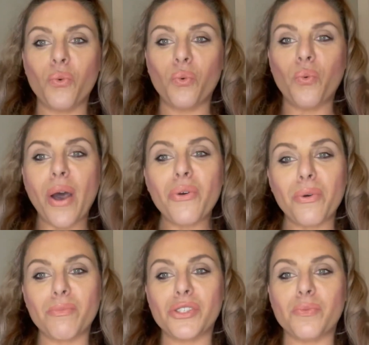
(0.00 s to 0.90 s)

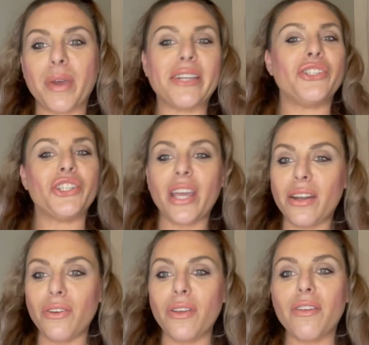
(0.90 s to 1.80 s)
Welcome to my
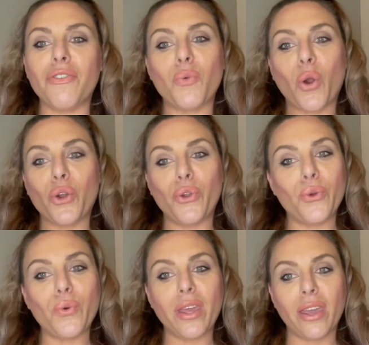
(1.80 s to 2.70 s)
channel. If you are
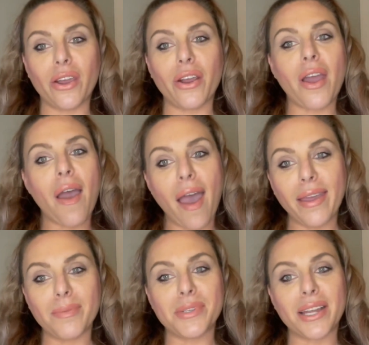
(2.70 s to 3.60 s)
new here, I
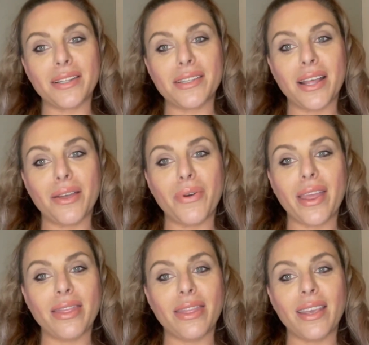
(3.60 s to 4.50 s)
am Donatello
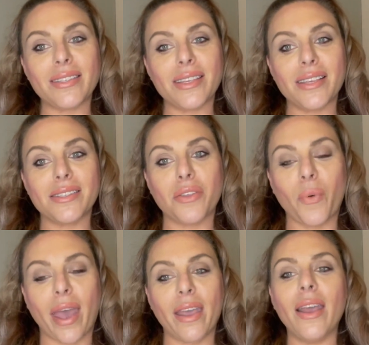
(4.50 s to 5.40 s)
and this is The
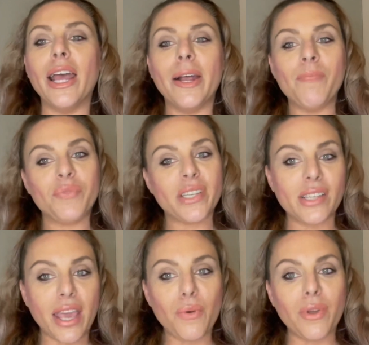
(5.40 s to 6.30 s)
Way.
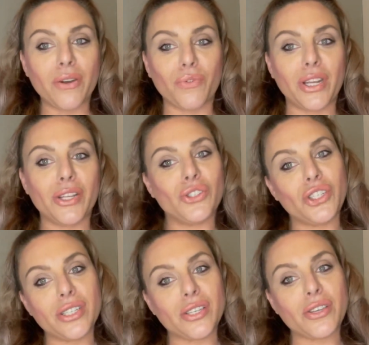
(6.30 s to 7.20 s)
Today we are reading
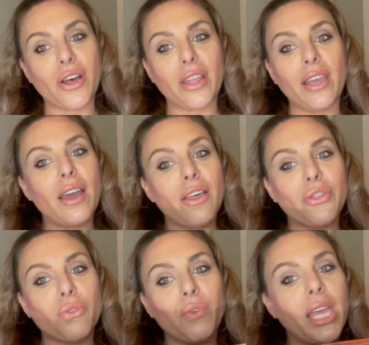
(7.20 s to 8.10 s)
Jesus Calling, a
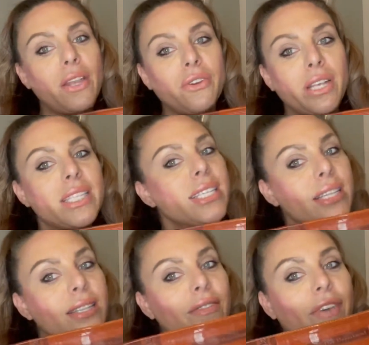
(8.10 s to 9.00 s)

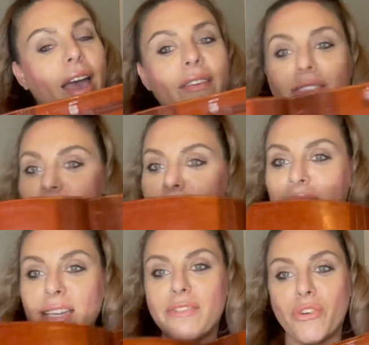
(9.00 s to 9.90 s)
365
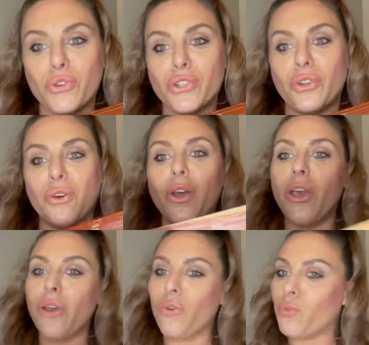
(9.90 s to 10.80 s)
daily devotional
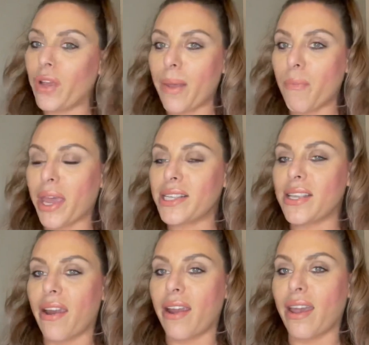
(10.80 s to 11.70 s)
written by
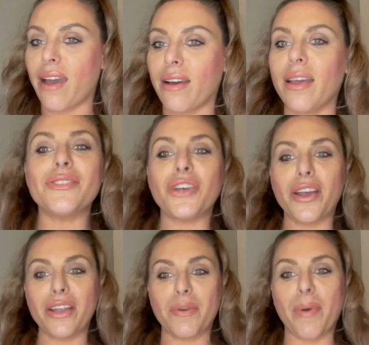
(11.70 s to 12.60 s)
Sarah Young,
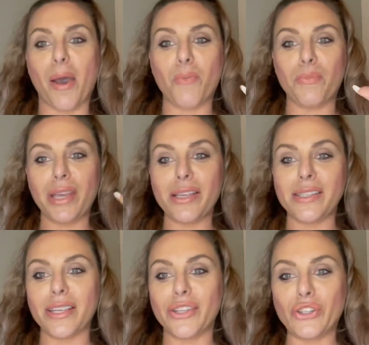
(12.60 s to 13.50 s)
talking about
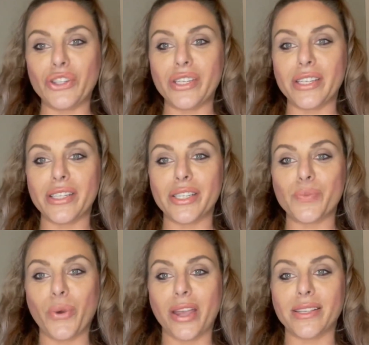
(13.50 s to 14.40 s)
peace in Jesus'
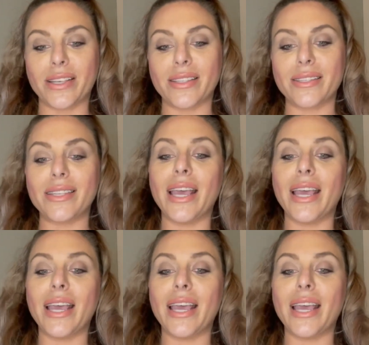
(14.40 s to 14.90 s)
presence.